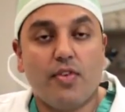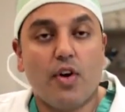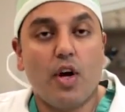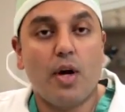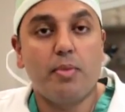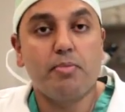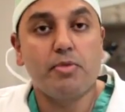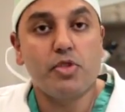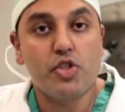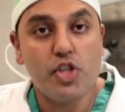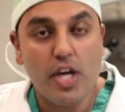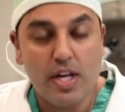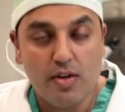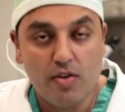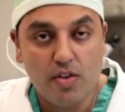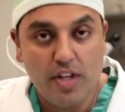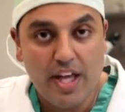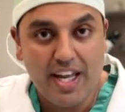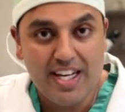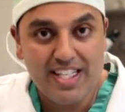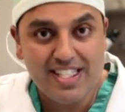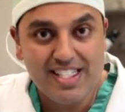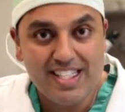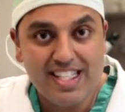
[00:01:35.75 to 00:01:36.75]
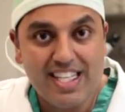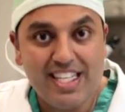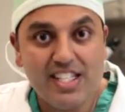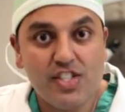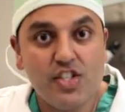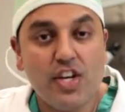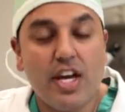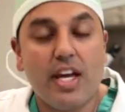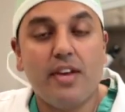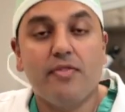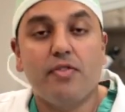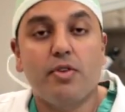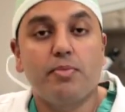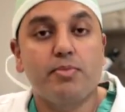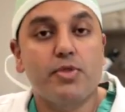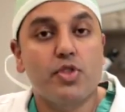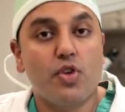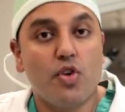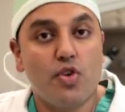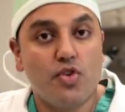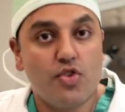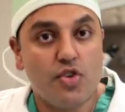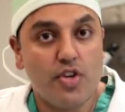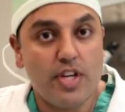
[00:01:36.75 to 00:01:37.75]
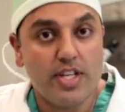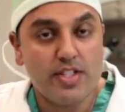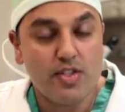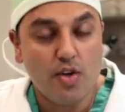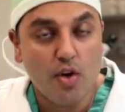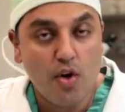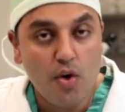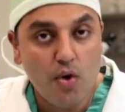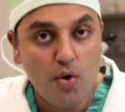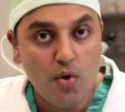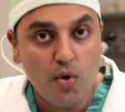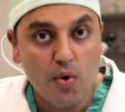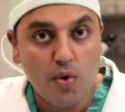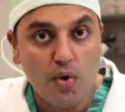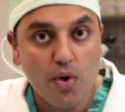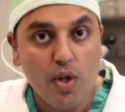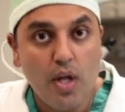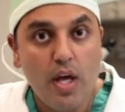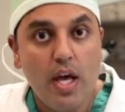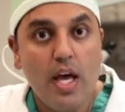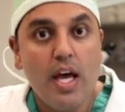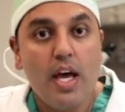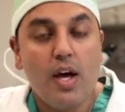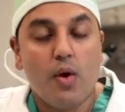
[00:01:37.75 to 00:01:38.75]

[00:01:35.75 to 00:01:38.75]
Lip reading: from general anesthesia and from surgery as a whole,